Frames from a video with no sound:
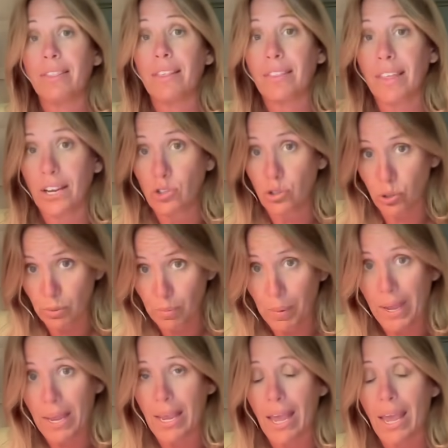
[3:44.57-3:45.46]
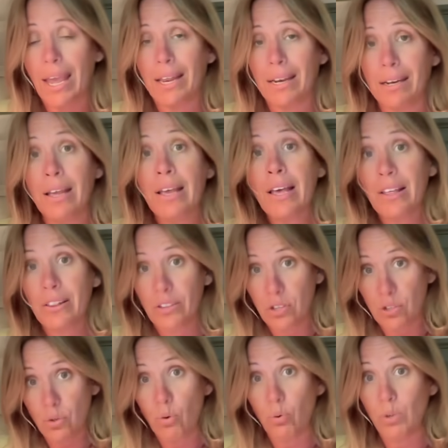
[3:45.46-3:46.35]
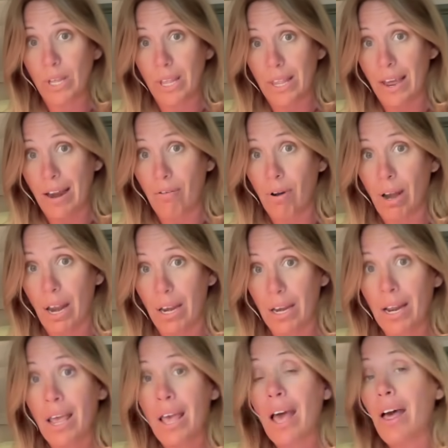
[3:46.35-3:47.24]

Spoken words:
that they should be in the school that they're in,